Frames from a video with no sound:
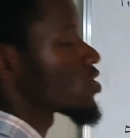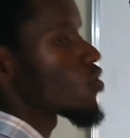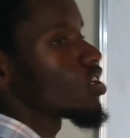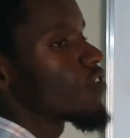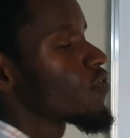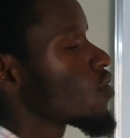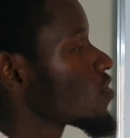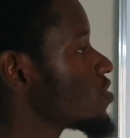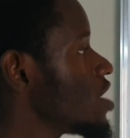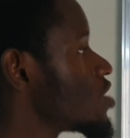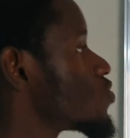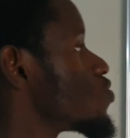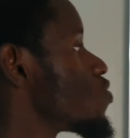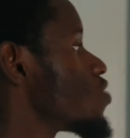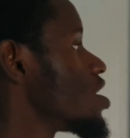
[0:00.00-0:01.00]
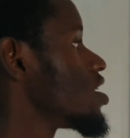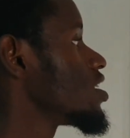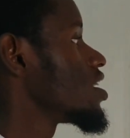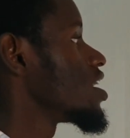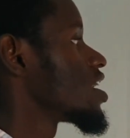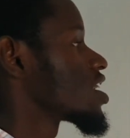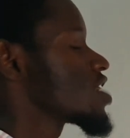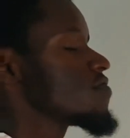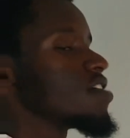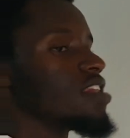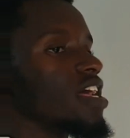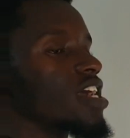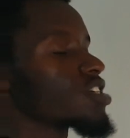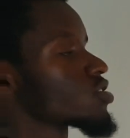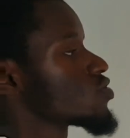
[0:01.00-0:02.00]
that on the fourth day to rain
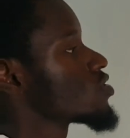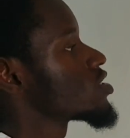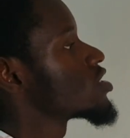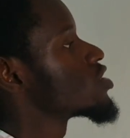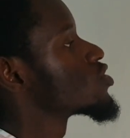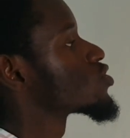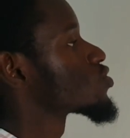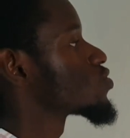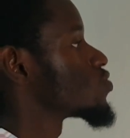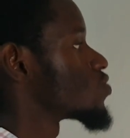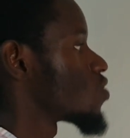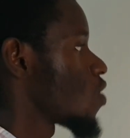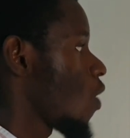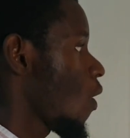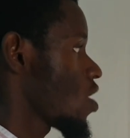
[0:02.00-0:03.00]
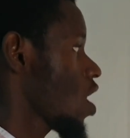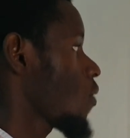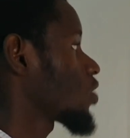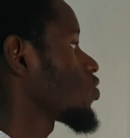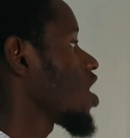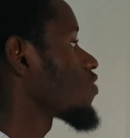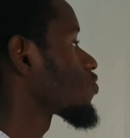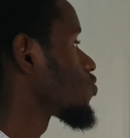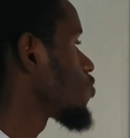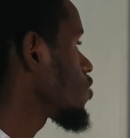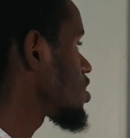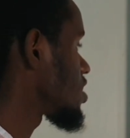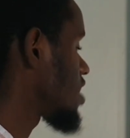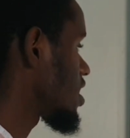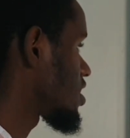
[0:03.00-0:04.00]
given x naught is 2. Now what you have to know
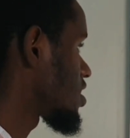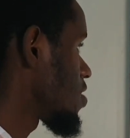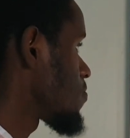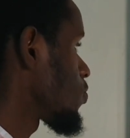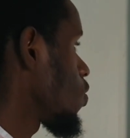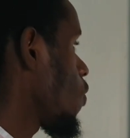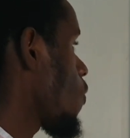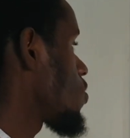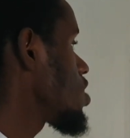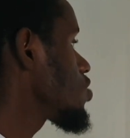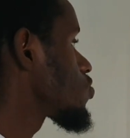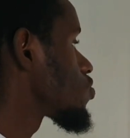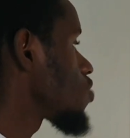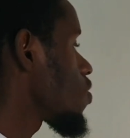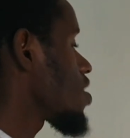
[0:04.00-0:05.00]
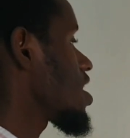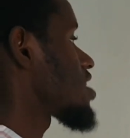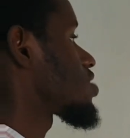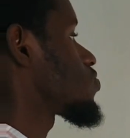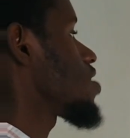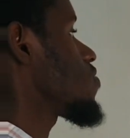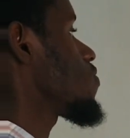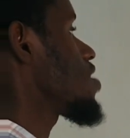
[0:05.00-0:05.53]
is that we need to know just